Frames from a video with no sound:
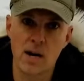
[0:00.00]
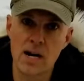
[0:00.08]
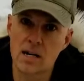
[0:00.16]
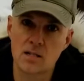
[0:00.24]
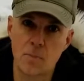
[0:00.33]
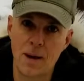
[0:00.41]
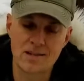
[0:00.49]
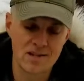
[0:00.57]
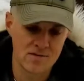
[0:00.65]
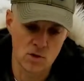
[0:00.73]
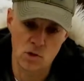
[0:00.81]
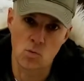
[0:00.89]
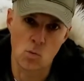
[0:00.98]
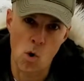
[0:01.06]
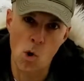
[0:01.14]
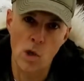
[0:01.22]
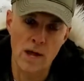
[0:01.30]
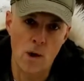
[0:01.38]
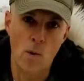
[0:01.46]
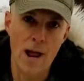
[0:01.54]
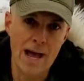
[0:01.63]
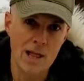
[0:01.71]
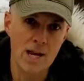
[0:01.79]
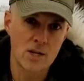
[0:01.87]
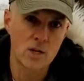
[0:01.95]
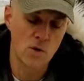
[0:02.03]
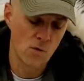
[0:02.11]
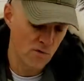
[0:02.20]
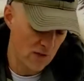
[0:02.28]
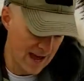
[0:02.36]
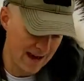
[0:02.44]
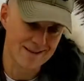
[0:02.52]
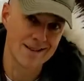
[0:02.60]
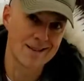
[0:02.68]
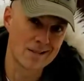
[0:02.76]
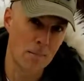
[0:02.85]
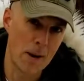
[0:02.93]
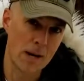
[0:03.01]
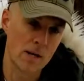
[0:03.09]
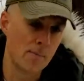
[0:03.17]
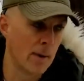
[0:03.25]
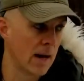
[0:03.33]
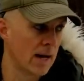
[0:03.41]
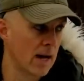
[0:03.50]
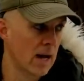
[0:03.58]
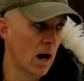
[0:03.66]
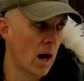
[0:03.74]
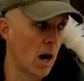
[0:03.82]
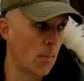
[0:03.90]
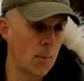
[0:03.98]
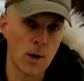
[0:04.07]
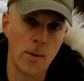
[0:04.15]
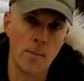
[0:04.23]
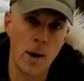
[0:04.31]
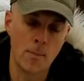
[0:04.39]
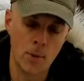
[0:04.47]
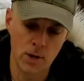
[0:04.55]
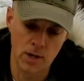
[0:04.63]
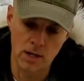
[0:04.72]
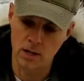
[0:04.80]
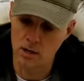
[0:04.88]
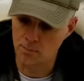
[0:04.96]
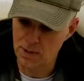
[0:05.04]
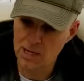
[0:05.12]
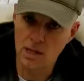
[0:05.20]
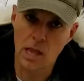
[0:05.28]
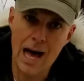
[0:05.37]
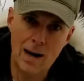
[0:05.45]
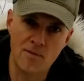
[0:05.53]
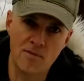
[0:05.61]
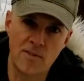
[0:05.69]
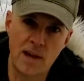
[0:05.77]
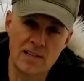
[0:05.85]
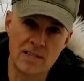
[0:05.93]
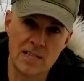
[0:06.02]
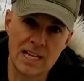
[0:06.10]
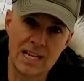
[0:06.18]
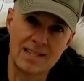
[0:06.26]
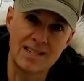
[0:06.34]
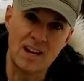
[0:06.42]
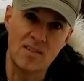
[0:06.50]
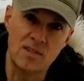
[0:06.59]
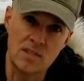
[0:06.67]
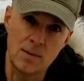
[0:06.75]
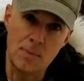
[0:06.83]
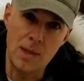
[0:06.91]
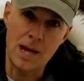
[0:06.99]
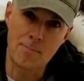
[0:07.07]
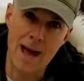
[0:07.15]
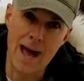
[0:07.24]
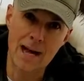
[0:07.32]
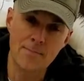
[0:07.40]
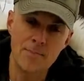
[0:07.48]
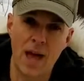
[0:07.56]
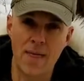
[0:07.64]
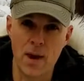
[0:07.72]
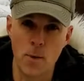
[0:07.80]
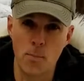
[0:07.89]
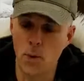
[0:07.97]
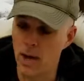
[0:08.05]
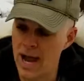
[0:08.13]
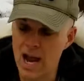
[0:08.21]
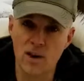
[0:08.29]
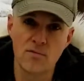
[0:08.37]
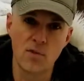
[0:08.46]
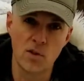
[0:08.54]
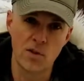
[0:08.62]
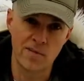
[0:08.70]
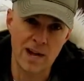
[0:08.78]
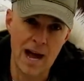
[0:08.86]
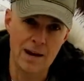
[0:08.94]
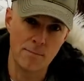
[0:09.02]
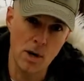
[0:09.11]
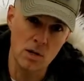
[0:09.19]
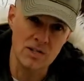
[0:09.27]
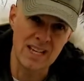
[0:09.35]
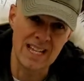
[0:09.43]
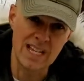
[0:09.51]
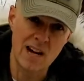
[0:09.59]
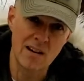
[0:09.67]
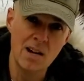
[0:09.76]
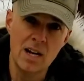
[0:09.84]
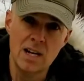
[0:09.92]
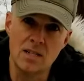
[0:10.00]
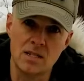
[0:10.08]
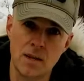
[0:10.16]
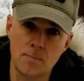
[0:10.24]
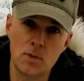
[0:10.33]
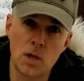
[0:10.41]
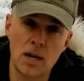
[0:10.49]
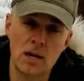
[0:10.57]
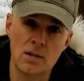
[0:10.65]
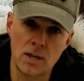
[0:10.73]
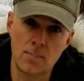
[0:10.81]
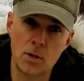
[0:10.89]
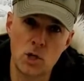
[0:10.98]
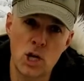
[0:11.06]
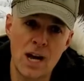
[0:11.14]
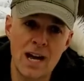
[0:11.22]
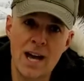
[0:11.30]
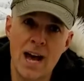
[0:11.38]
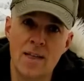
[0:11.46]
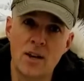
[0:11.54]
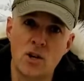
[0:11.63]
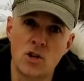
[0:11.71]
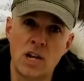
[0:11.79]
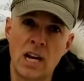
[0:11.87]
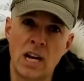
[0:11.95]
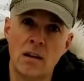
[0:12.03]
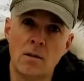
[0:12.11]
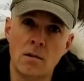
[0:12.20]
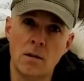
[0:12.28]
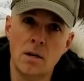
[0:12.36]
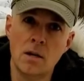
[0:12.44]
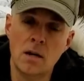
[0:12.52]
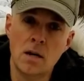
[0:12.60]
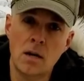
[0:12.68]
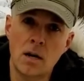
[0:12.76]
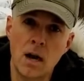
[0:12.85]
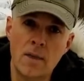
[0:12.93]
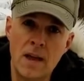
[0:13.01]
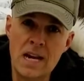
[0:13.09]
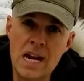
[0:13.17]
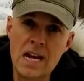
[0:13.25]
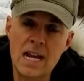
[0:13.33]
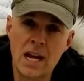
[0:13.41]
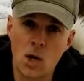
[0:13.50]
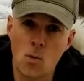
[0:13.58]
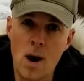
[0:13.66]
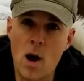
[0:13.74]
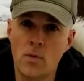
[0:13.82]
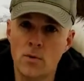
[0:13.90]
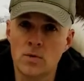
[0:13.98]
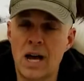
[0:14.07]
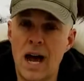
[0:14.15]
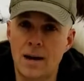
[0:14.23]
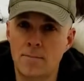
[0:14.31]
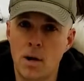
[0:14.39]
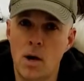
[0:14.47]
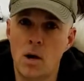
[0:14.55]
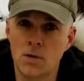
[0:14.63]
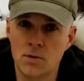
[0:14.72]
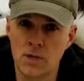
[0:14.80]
inexpensive. Just roll it. What I like to do for that, because it is a pain in the butt, I'll put a big glob of Vaseline inside of a Ziploc bag, and then I'll put a handful of cotton balls in there, zip it shut, and then just knead it. And then kneading it around those cotton balls will